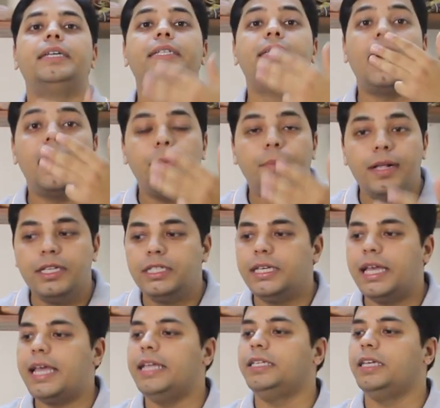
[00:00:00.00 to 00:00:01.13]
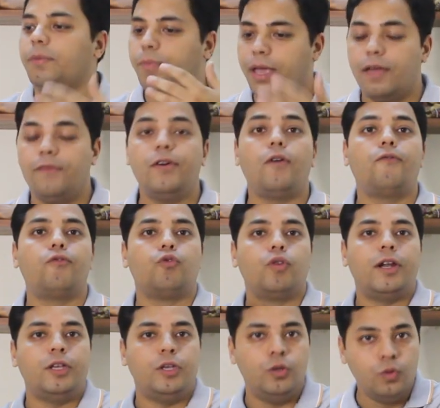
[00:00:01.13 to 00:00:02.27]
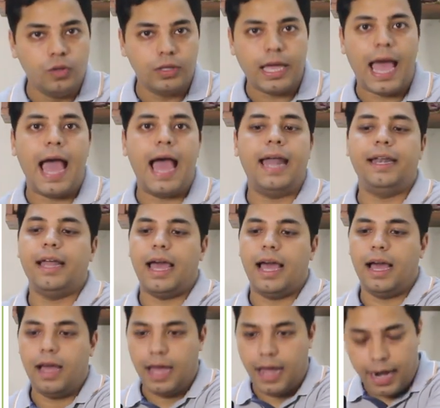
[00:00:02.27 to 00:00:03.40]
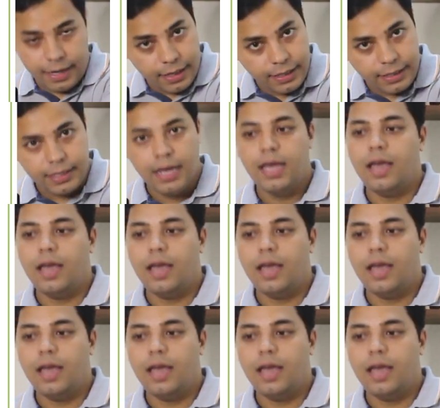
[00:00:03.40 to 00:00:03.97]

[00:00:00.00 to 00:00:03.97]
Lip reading: desirable change in behavior of rural youth and adults.